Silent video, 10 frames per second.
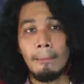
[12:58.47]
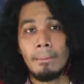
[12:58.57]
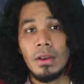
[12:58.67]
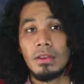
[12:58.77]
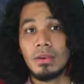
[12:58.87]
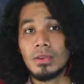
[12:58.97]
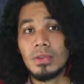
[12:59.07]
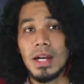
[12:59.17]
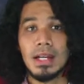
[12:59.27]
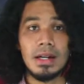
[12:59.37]
Those who
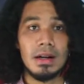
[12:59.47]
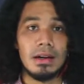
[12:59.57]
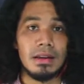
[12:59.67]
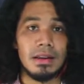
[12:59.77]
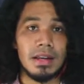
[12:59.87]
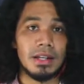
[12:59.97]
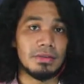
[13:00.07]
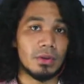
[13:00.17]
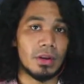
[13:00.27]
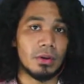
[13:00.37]
died are a
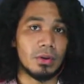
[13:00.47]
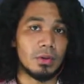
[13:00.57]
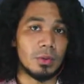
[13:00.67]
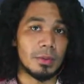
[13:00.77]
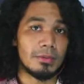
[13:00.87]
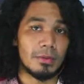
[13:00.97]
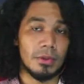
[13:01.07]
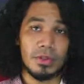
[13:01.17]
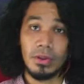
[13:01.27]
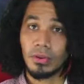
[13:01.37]
94-year-old woman from
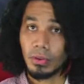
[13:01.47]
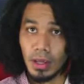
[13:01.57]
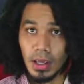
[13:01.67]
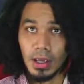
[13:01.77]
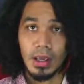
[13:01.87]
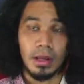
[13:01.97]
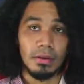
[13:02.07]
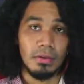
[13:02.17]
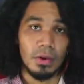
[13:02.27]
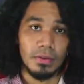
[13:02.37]
Region 3 and a
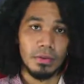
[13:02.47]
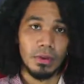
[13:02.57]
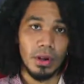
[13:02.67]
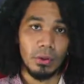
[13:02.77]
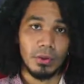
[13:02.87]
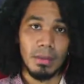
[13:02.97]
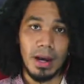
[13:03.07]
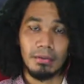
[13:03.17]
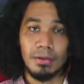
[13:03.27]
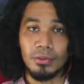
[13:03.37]
44-year-old
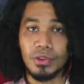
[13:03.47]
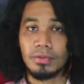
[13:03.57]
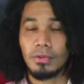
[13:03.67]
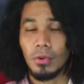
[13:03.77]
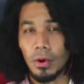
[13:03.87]
man from Region 4.